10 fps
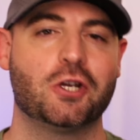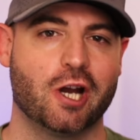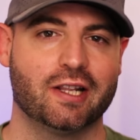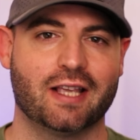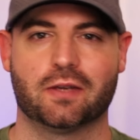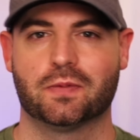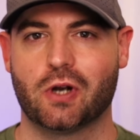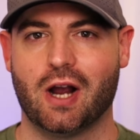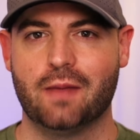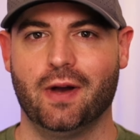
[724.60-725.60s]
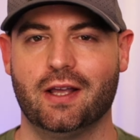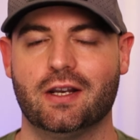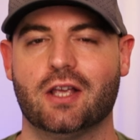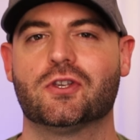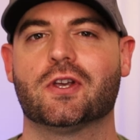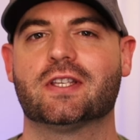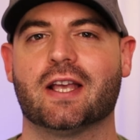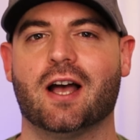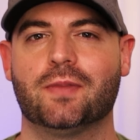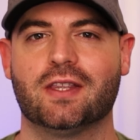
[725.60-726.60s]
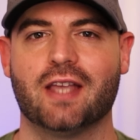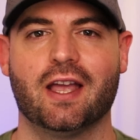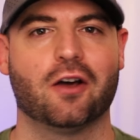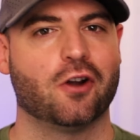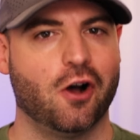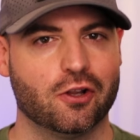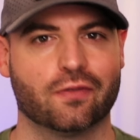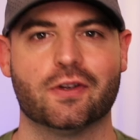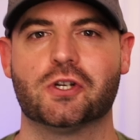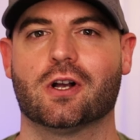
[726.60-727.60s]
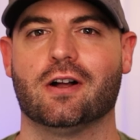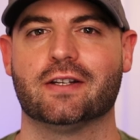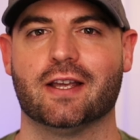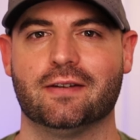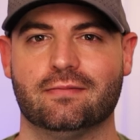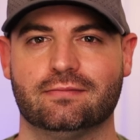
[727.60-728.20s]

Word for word: sure to hit that subscribe button so you can stay up to date on all our future content.